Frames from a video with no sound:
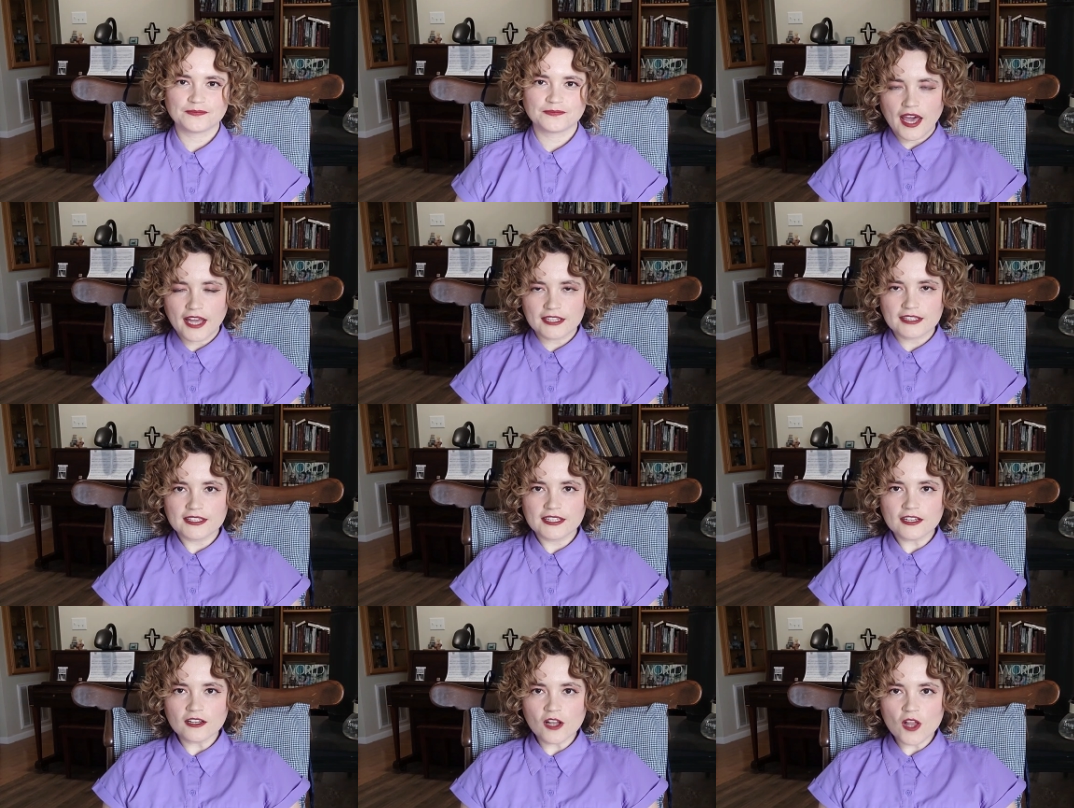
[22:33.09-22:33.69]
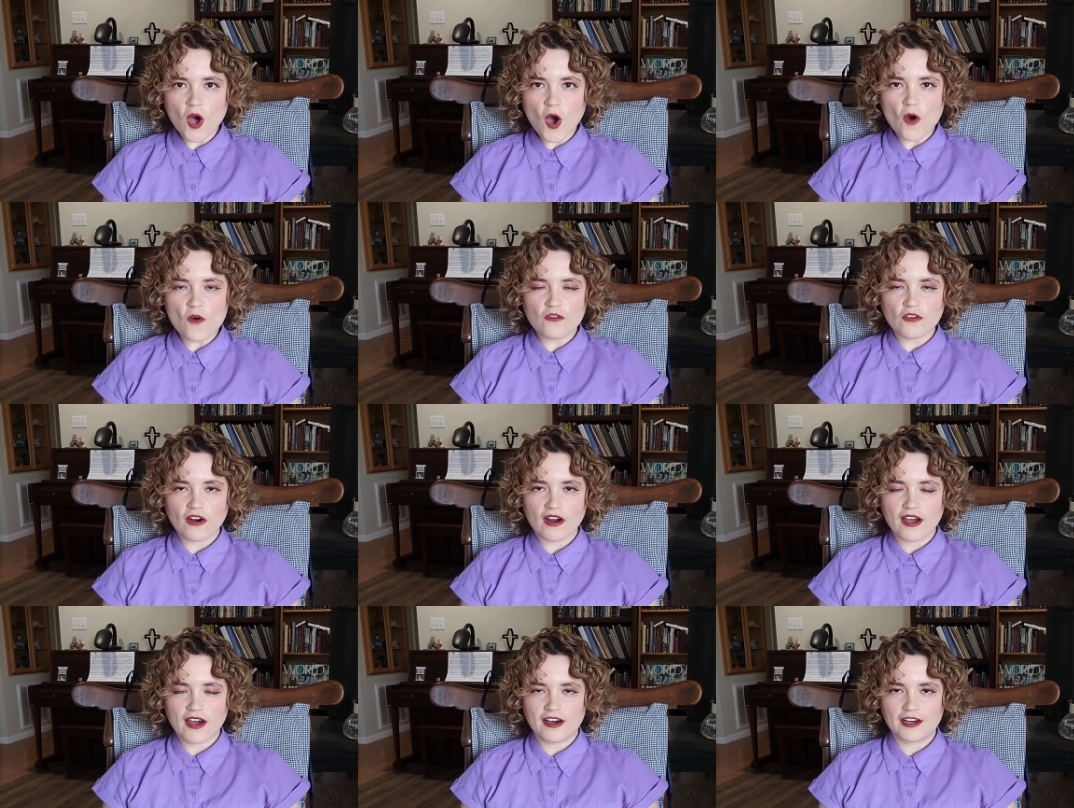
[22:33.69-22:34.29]
At a little
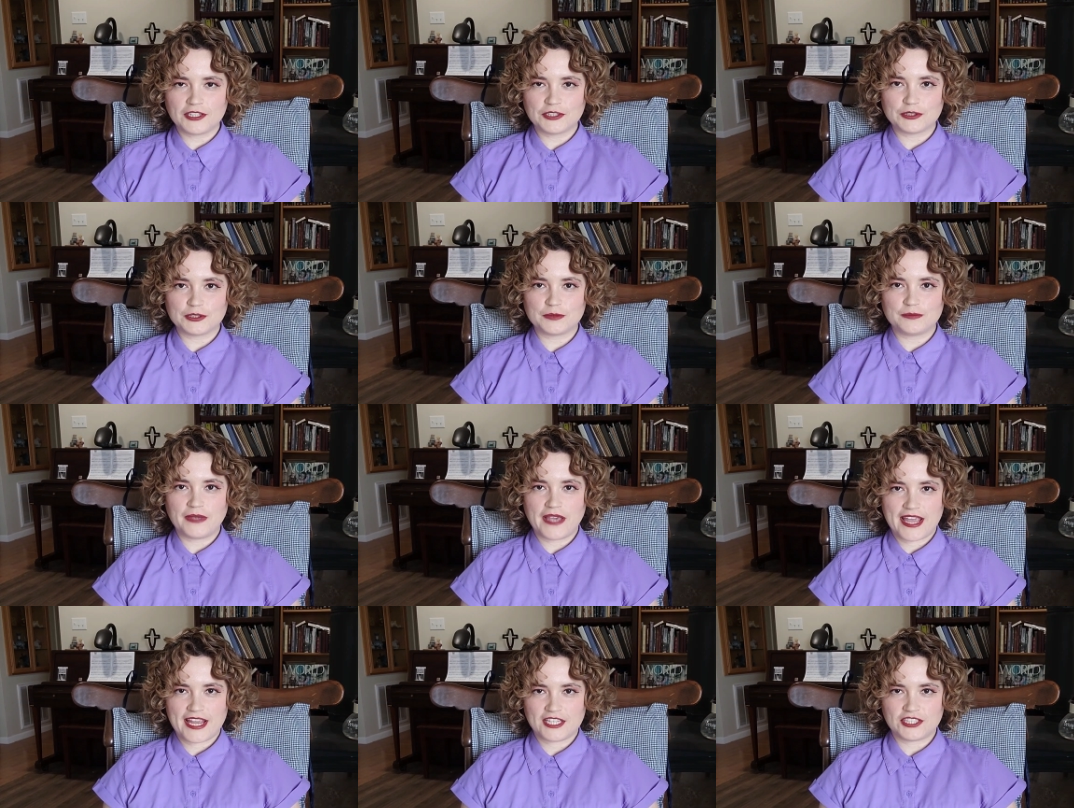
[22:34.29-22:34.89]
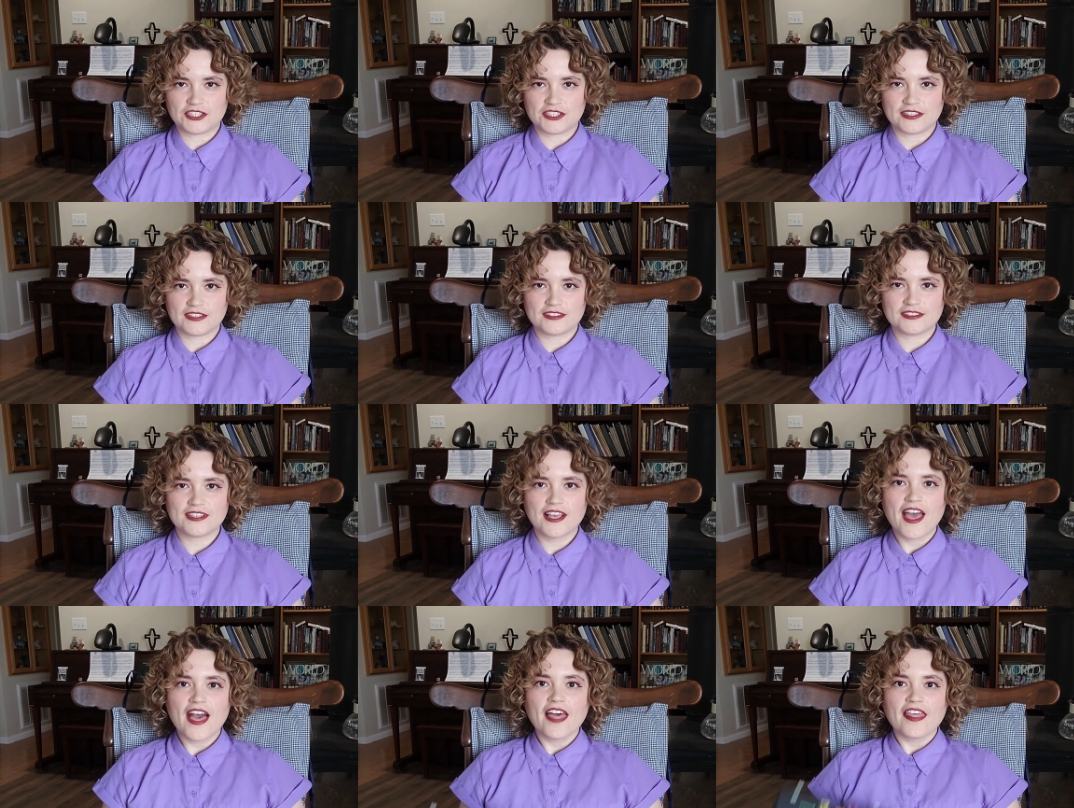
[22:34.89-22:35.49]
over 100
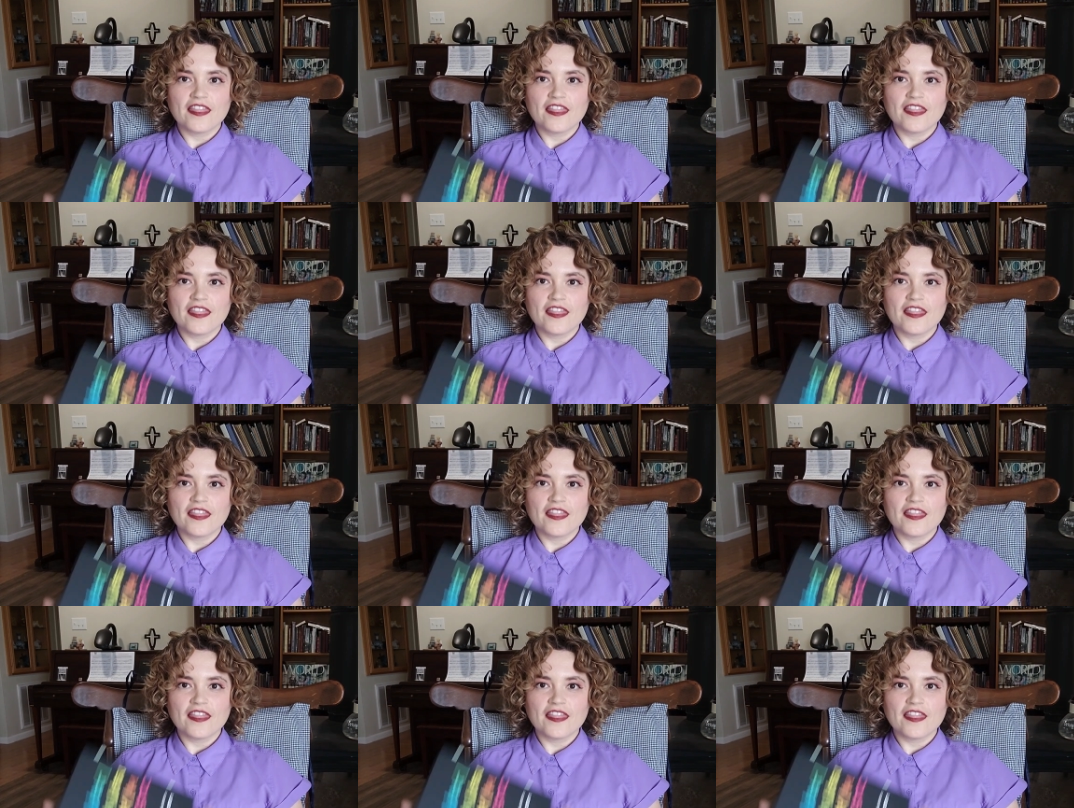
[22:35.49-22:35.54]
pages,